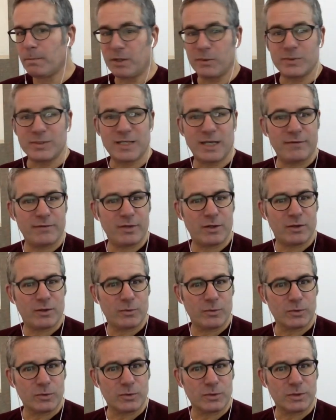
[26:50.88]
But it was heavy on
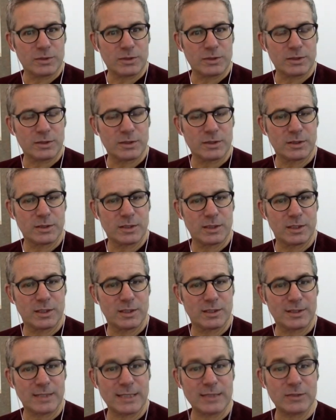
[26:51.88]
the rules.
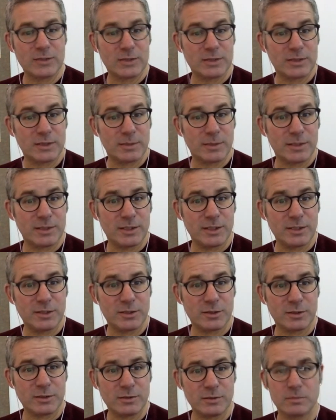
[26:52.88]
Saito Sensei, my
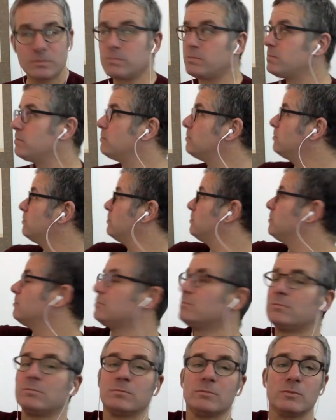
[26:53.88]
teacher,
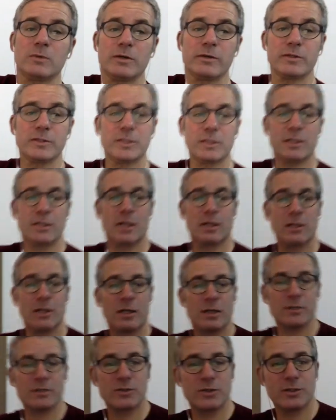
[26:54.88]
where is he?
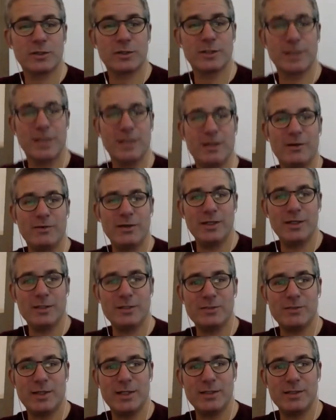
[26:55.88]
I'll show you. There he
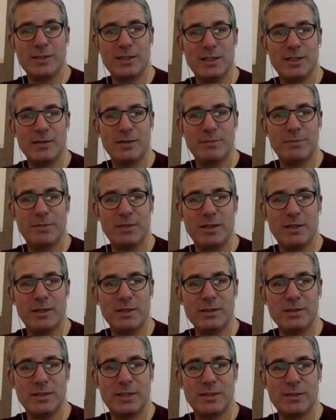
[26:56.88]
is, right there, up
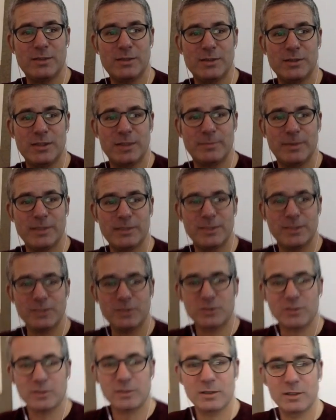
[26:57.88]
there. Saito Sensei, my
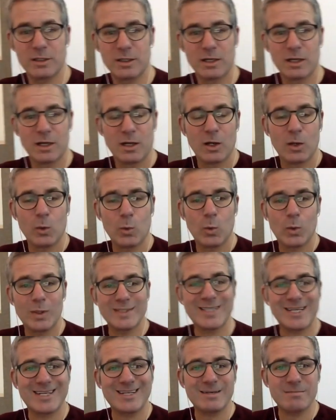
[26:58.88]
teacher,
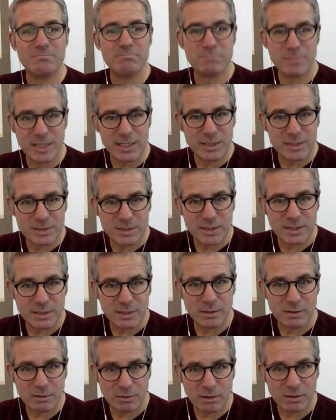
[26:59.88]
was an
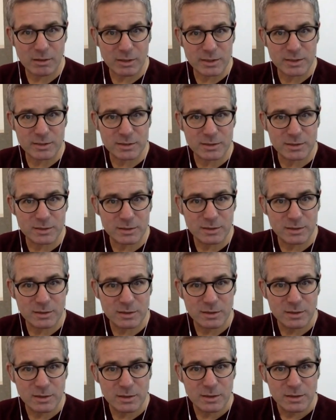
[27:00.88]
amazing artist.
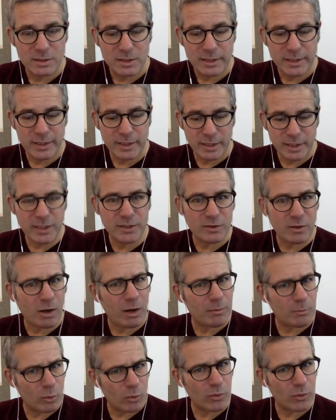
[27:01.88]
He
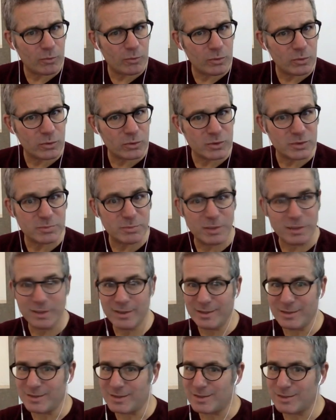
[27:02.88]
taught the rules, but
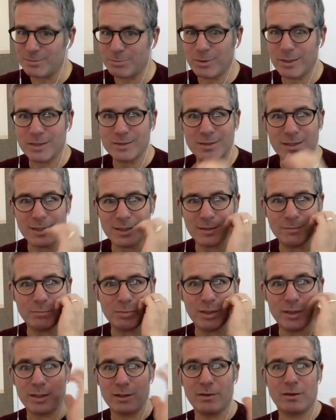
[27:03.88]
he expressed like a
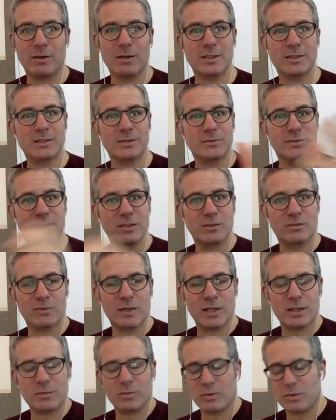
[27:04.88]
bloody artist. It was
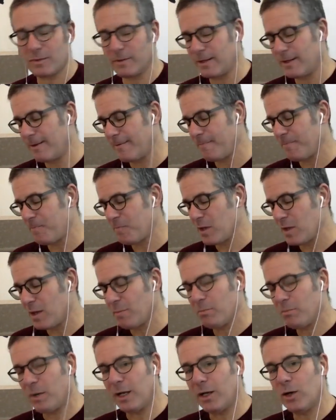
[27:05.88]
incredible.
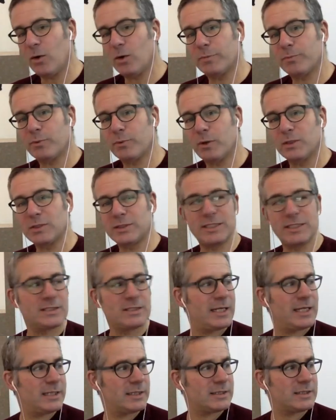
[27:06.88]
My own approach
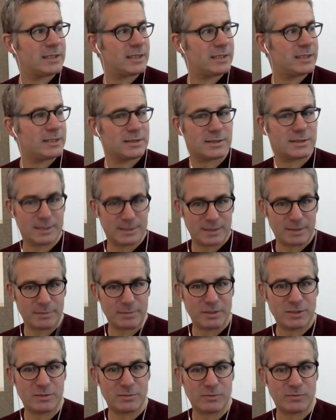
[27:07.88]
these days is, as I
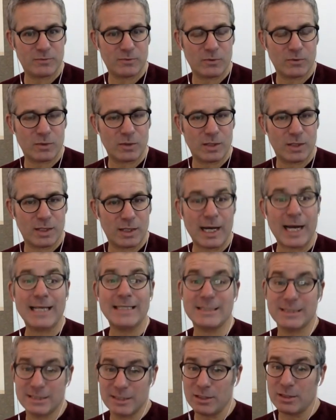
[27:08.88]
mentioned before,
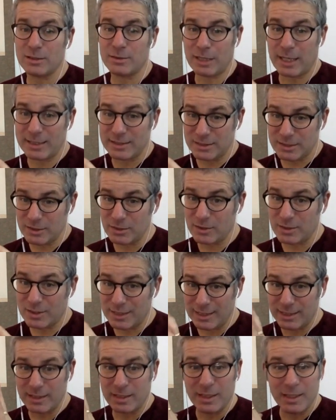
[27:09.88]
I still
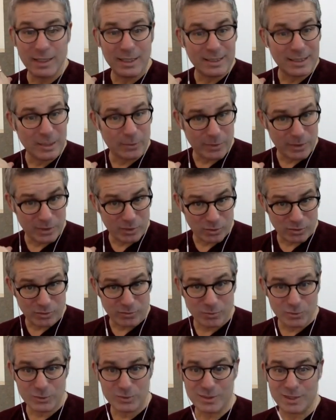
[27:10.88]
think that we
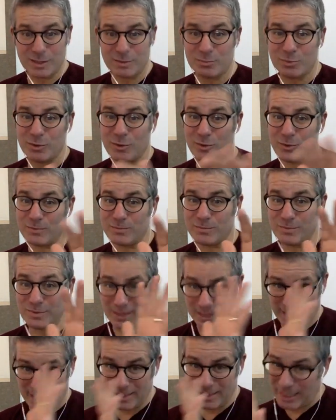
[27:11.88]
learn the rules like a pro.
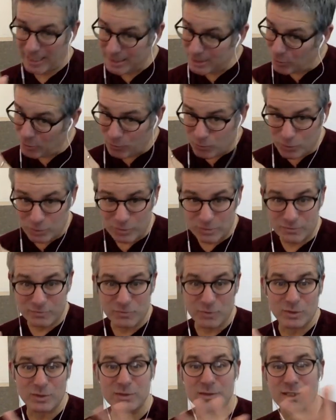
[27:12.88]
I go rules
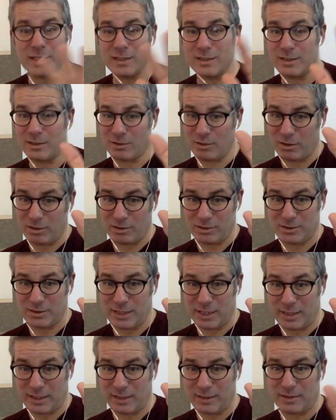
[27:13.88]
first and then art
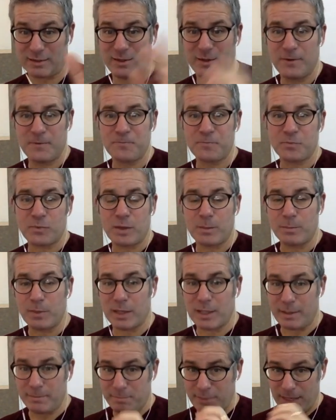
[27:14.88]
second,
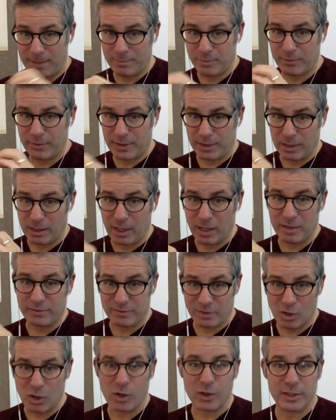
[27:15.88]
but I pepper in a lot
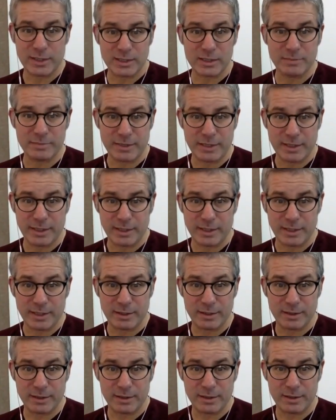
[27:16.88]
of art at the
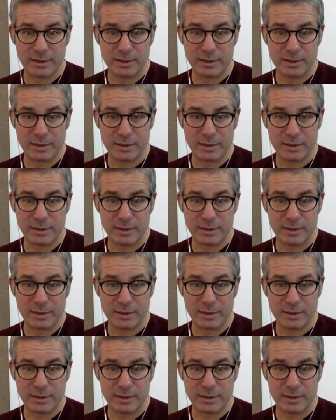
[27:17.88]
beginning.